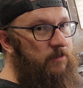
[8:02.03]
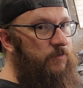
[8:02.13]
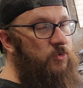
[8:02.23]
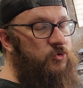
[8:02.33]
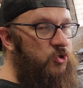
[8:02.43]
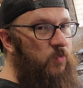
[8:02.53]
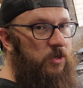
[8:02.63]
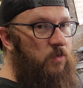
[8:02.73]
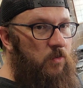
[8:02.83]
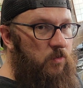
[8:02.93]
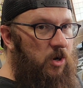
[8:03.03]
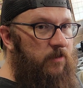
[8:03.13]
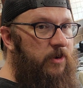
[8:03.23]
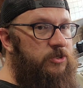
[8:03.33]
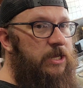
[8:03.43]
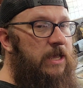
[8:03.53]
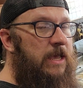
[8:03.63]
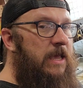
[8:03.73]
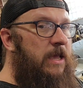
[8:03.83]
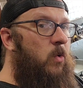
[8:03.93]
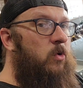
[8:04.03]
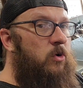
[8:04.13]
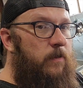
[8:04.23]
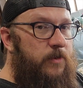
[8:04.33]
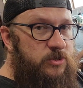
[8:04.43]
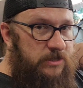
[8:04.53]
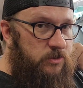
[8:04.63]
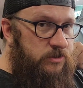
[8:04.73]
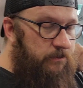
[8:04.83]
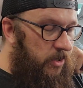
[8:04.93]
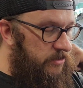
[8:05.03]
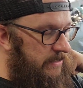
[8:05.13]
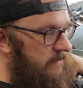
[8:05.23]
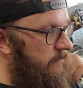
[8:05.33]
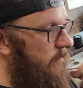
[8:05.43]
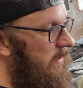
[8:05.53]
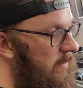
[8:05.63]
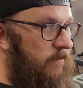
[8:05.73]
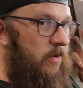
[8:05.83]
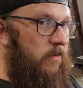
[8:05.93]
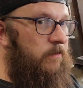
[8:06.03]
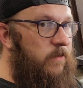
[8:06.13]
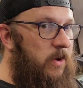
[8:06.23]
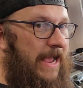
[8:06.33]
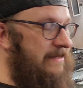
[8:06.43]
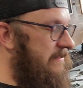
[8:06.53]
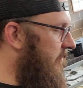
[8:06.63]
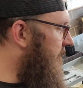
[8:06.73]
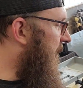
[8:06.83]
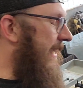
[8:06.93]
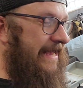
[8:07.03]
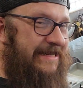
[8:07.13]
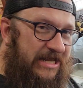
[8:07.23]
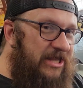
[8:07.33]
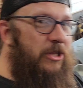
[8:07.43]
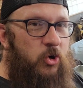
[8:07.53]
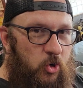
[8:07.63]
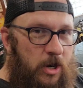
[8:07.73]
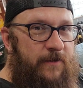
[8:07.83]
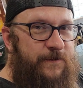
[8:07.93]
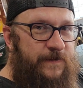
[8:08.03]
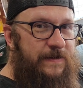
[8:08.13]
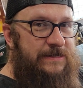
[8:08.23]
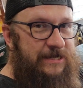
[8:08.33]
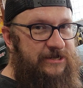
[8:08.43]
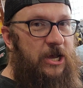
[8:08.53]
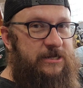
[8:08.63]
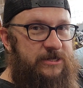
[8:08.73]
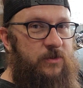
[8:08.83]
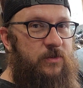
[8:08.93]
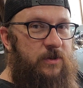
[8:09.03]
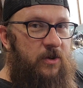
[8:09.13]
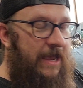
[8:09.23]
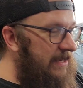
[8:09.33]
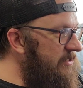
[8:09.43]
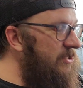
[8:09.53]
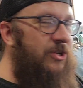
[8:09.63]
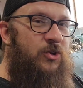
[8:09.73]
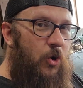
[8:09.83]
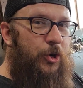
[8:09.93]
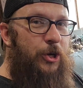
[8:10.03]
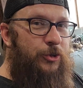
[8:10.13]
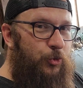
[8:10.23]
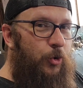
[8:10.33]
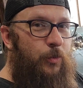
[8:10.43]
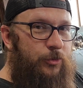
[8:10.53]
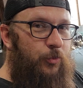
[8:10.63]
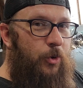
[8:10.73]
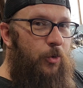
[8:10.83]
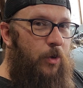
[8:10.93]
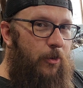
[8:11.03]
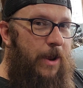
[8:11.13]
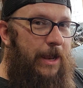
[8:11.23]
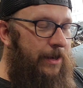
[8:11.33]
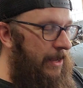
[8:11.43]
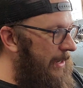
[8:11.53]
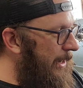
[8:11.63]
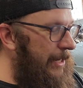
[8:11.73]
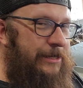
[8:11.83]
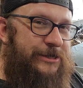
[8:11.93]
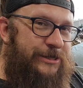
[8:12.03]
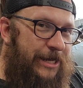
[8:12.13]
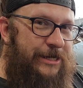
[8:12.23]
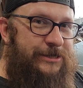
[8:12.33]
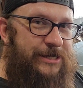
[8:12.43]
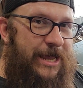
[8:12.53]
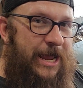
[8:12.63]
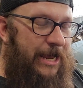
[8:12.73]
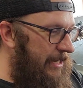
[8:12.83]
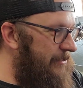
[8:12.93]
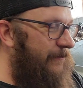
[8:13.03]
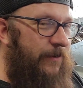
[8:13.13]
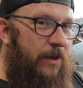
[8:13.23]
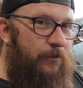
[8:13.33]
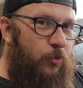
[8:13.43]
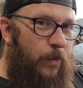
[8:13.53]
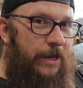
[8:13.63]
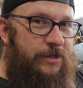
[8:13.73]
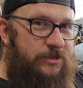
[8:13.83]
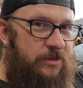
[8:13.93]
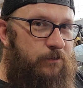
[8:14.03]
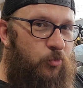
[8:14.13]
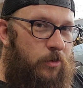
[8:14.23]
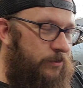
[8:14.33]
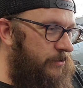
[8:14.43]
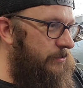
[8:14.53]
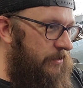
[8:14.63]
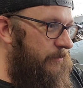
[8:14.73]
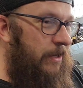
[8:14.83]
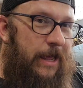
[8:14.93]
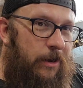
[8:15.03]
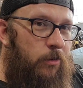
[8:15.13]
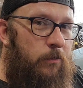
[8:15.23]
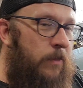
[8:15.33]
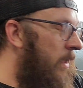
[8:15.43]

If you're doing your own carburetors, order up your seals and parts kits from him. They're excellent. He's a little gruff to talk to. Okay, he's a New Yorker through and through, all right? He's there. He's from Queens or the Bronx or something. I don't know.